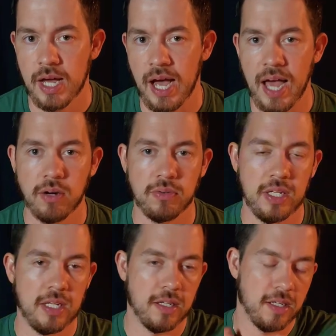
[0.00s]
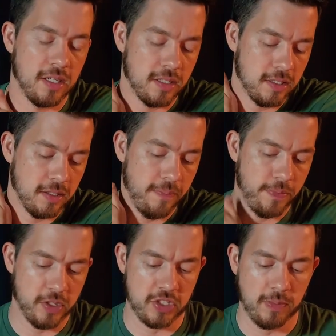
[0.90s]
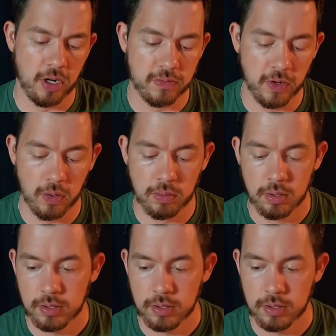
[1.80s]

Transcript: I don't need a smartphone.